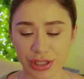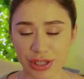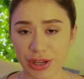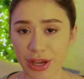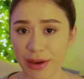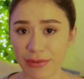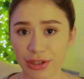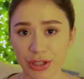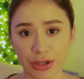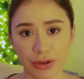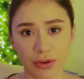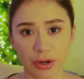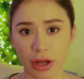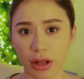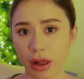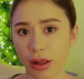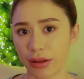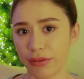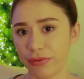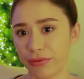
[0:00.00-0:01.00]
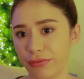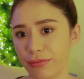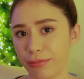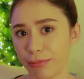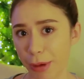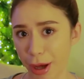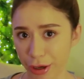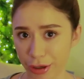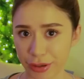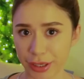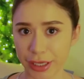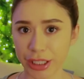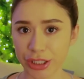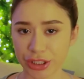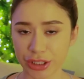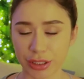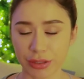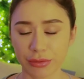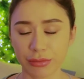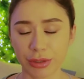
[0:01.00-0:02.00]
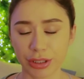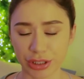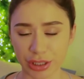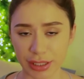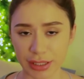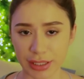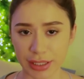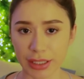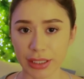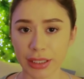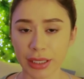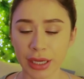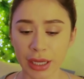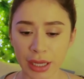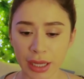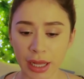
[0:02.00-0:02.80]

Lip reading: so you have to do it all in moderation, which I did.